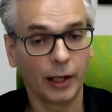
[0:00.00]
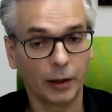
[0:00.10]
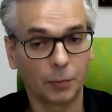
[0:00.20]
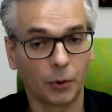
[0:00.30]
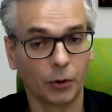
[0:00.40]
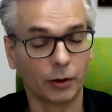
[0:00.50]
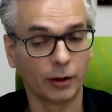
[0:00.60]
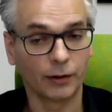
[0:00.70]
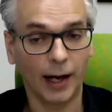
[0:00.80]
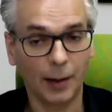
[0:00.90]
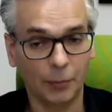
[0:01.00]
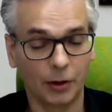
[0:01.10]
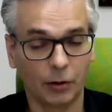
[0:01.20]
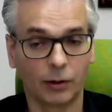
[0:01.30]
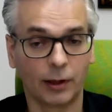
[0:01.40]
endpoint is
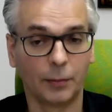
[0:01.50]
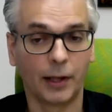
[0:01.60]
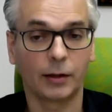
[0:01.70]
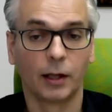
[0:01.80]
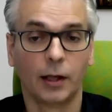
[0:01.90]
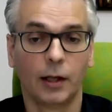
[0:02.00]
absolutely met,